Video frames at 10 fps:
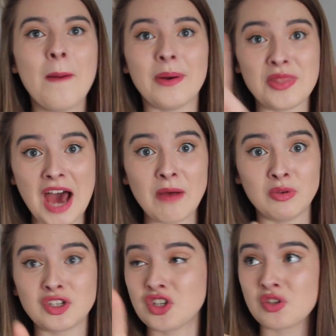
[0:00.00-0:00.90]
but that
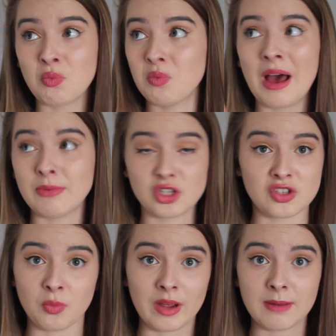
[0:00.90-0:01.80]
was just
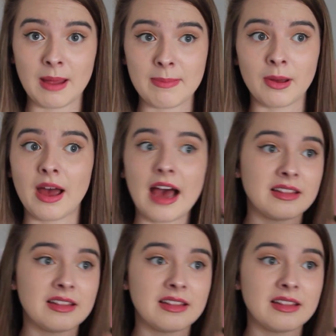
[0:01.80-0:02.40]
a weird paper.